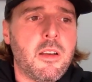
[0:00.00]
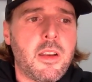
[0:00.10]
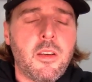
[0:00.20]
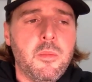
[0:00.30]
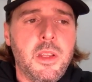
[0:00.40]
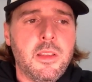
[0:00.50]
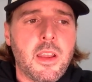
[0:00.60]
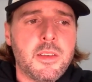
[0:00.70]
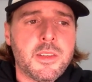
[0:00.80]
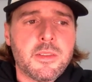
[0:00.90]
And I don't mean that
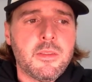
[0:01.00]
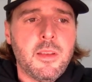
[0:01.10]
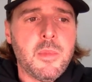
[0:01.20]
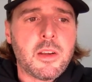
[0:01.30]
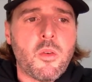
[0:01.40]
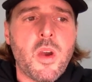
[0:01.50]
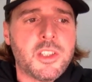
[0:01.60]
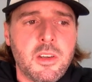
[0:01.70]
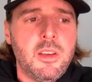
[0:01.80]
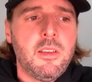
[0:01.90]
as, I'm not
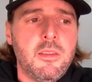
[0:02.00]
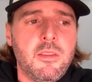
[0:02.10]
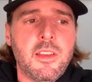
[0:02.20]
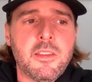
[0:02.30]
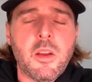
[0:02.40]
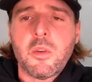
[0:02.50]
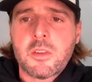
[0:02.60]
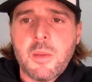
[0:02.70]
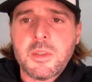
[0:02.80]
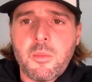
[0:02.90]
questioning that they were
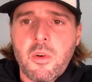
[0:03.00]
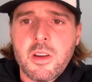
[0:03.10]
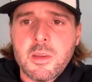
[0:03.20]
Trump supporters.